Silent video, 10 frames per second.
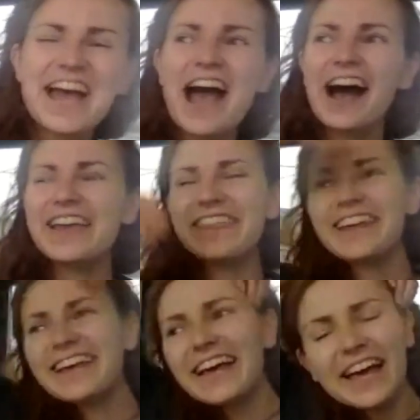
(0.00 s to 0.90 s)

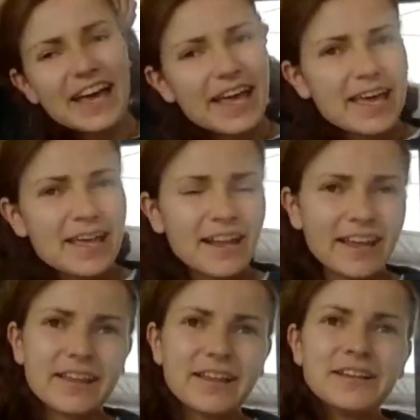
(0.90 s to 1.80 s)
I
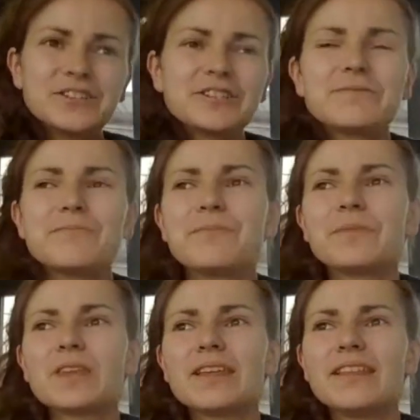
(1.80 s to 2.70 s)
think just
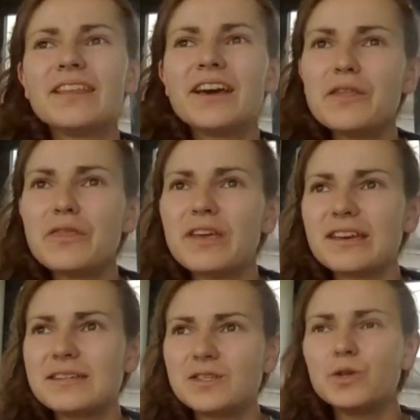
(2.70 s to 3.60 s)
the other
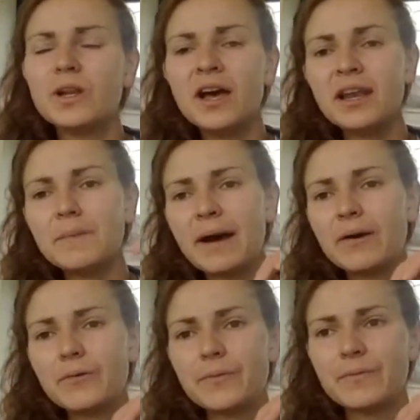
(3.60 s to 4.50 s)
thing is you learn
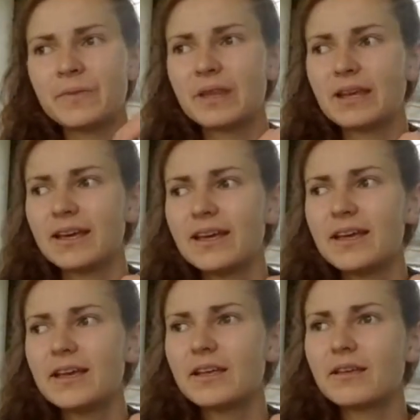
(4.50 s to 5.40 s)
about,
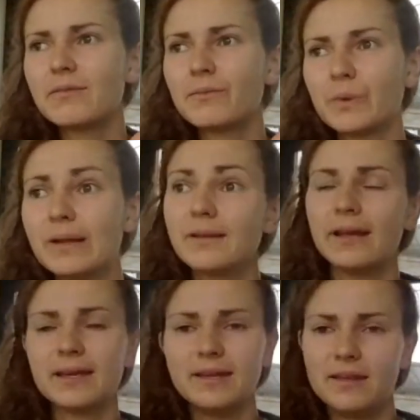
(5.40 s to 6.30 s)
well,
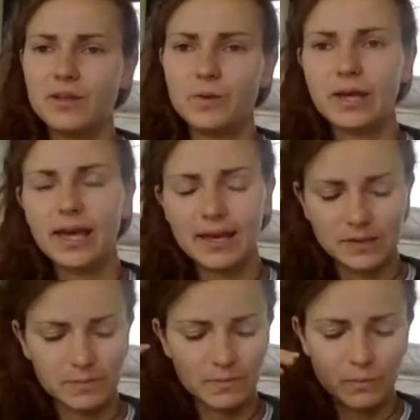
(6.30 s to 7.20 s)
like in the UK,
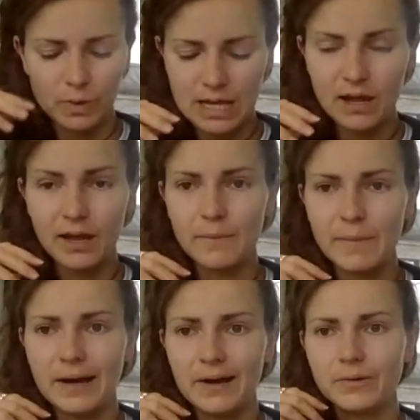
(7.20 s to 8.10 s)
is we learn
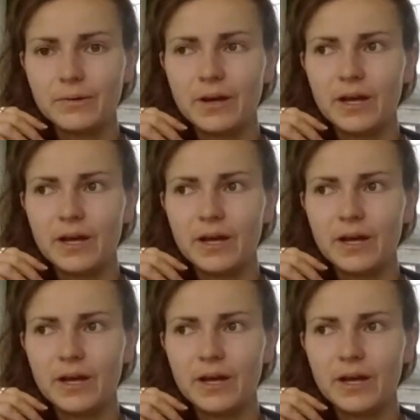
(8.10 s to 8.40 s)
about